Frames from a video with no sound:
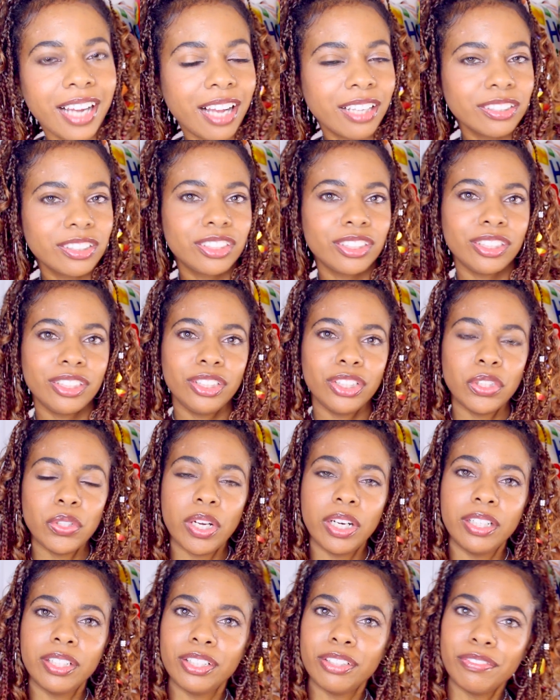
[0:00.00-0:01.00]
I'll see you
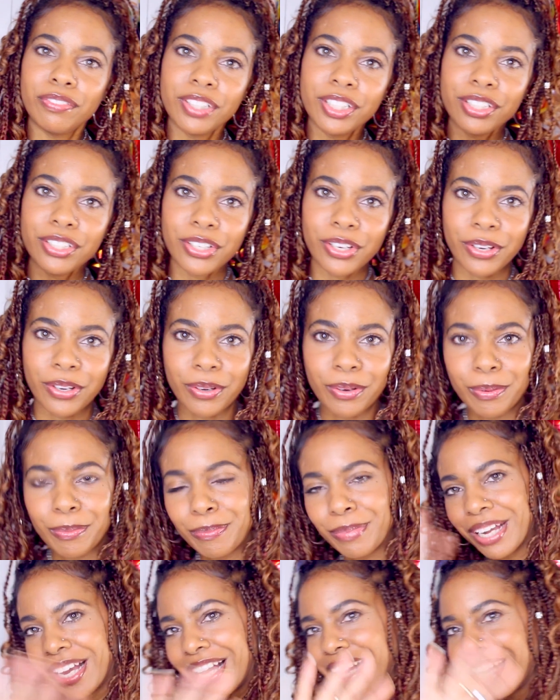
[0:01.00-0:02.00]
in another video.
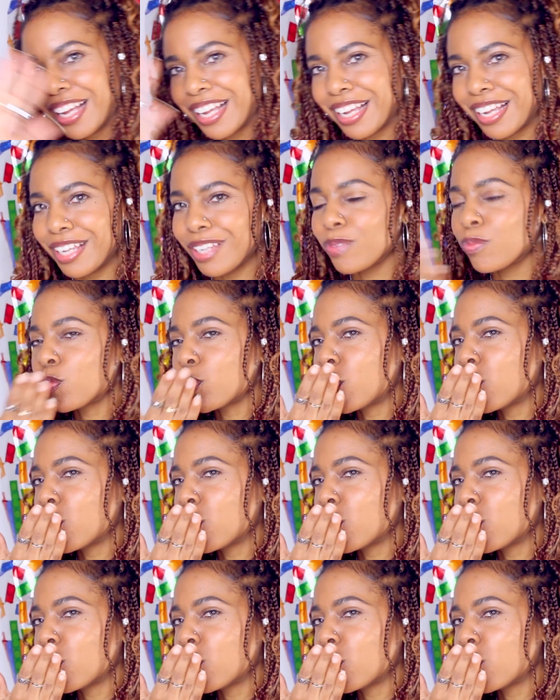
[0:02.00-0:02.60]
Bye.